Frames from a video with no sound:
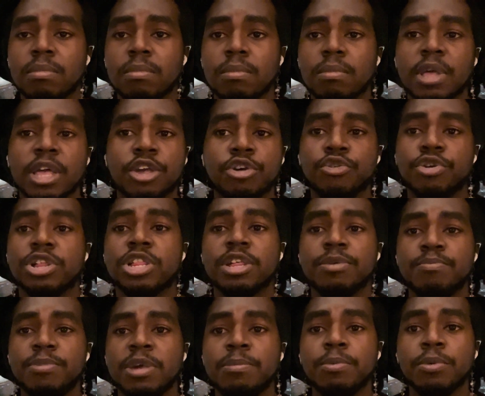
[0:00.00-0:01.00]
like
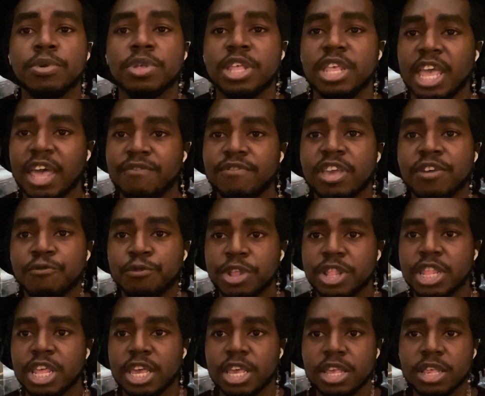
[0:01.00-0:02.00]
Christian people have
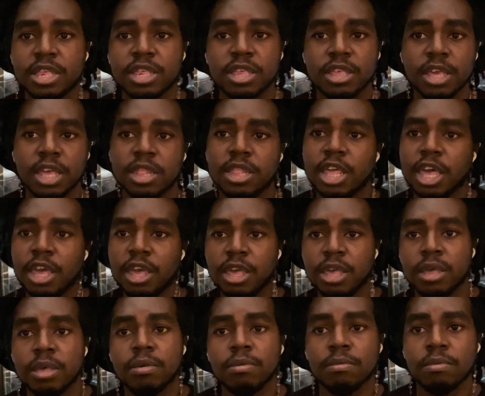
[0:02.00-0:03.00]
different things that they
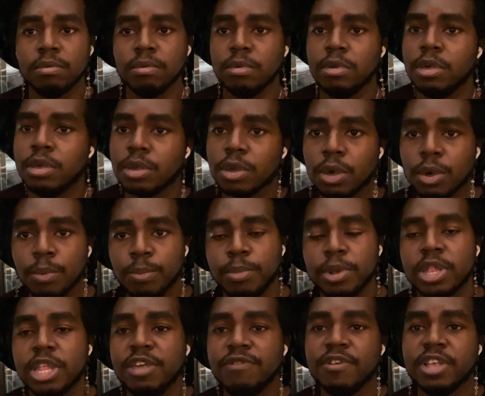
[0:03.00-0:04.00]

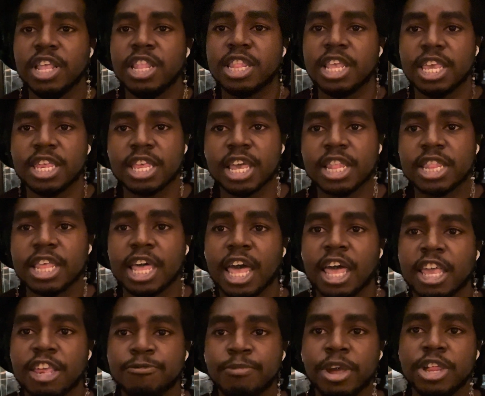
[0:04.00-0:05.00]
believe in and things like that,
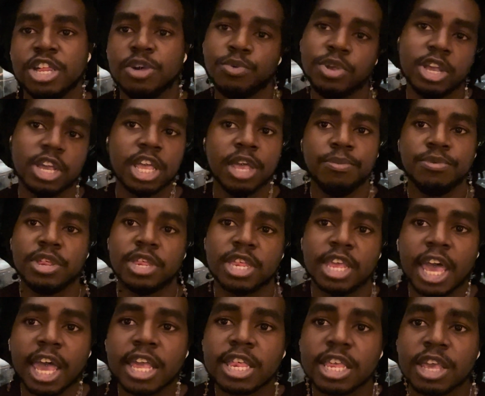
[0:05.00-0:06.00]
especially when it comes to
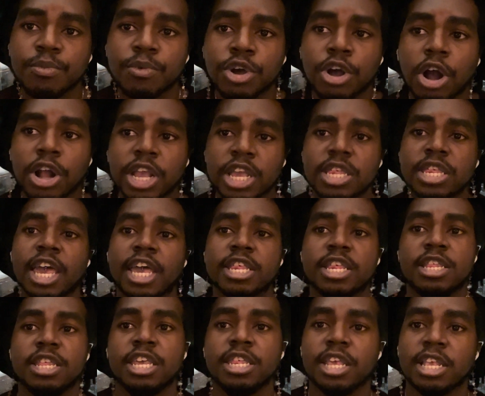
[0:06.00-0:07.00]
sex and regarding sex
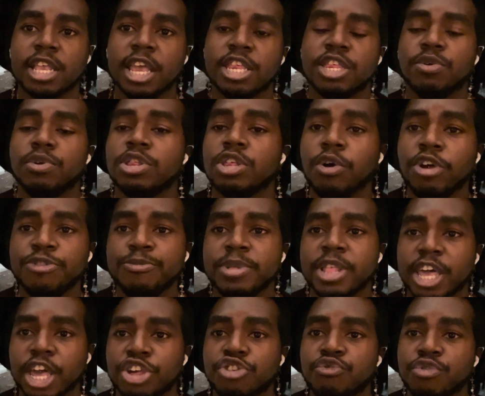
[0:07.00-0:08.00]
and things like that. So it's always been
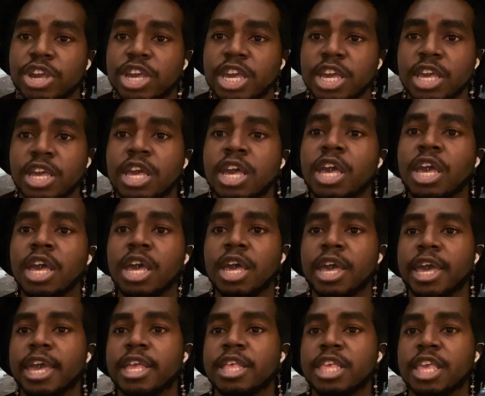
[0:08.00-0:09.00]
like a tricky
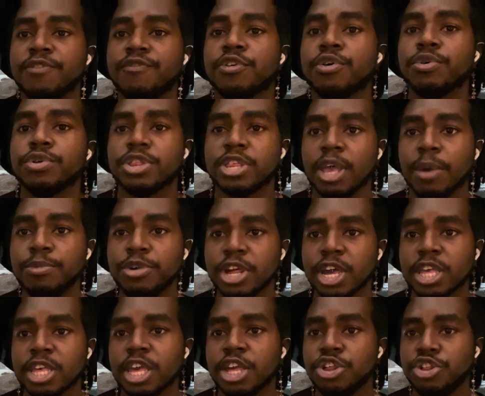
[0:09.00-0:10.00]
and difficult
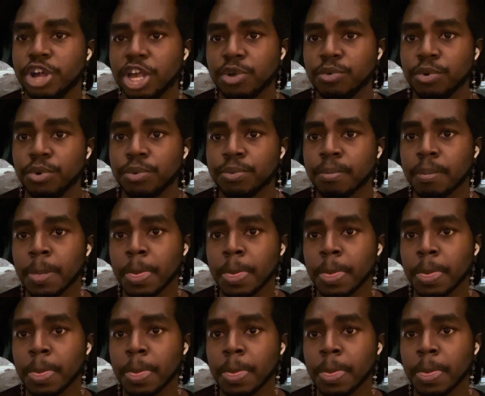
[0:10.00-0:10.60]
subject in general,